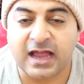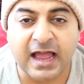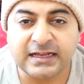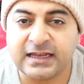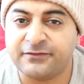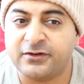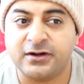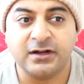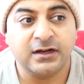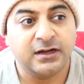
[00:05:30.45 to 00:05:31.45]
I had
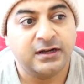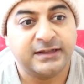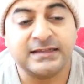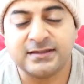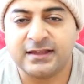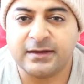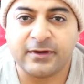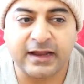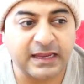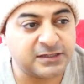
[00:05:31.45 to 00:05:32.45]
never, that's the thing
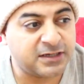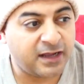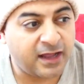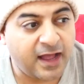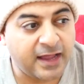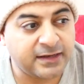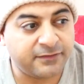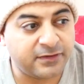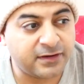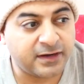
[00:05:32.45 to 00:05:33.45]
about Asia, I
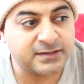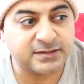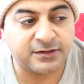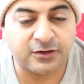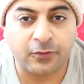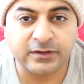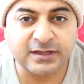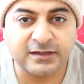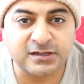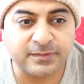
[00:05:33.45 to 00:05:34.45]
never considered going to
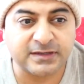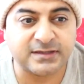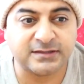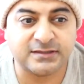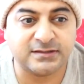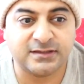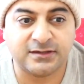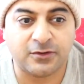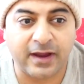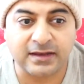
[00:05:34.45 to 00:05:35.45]
Asia because I just
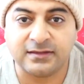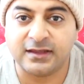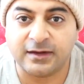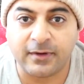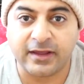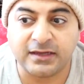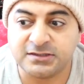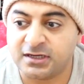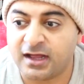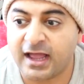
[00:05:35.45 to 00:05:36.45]
didn't know anything about
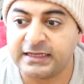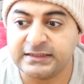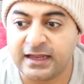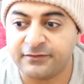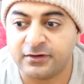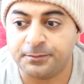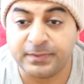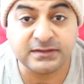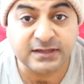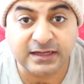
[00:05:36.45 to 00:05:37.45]
Asia. I'd never
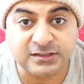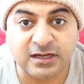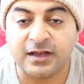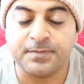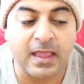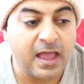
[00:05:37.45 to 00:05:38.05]
been to Asia.